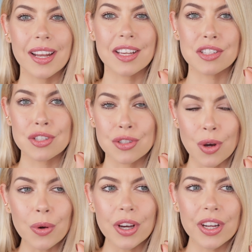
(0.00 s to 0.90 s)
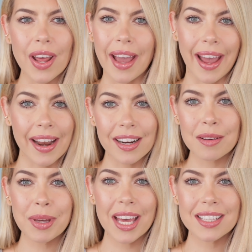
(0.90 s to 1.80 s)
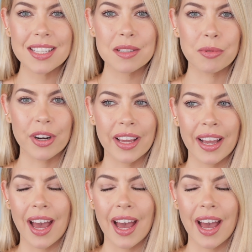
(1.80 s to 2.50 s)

It is so good. I had it on my eggs this morning.